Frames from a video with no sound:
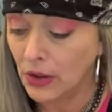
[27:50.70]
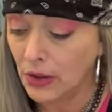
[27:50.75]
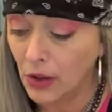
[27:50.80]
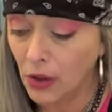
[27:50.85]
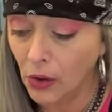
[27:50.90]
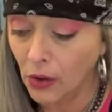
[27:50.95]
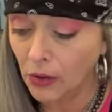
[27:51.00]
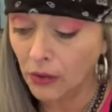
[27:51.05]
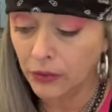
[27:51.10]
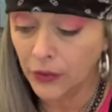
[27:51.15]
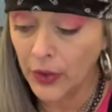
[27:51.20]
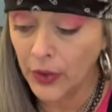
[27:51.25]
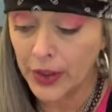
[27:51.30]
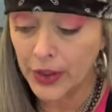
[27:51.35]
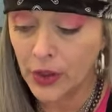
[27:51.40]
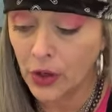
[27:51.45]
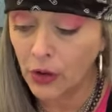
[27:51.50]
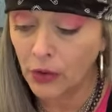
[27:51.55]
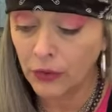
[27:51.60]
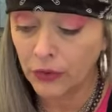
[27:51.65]
over
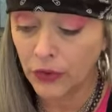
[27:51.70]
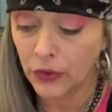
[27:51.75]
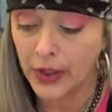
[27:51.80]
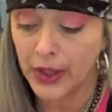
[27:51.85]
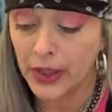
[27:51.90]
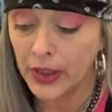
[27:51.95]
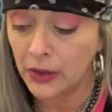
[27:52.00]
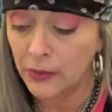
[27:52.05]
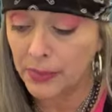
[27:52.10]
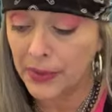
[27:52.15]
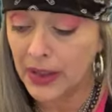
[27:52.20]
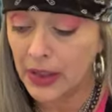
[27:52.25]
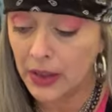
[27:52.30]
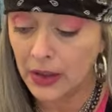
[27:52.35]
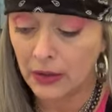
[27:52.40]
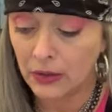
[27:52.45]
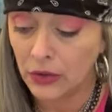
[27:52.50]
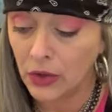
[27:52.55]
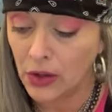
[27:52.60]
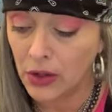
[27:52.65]
and over and you've been in
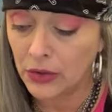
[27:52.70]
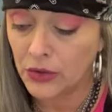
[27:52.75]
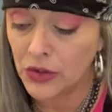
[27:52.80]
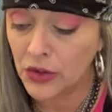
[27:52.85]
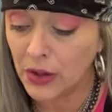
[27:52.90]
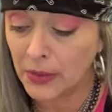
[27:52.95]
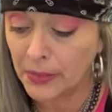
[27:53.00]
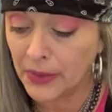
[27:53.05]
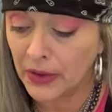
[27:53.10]
a long-term